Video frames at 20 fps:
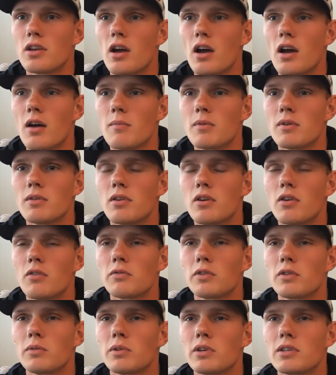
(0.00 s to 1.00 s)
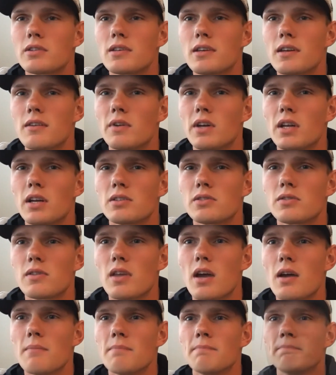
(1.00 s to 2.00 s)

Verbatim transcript: And hopefully we can take advantage of that.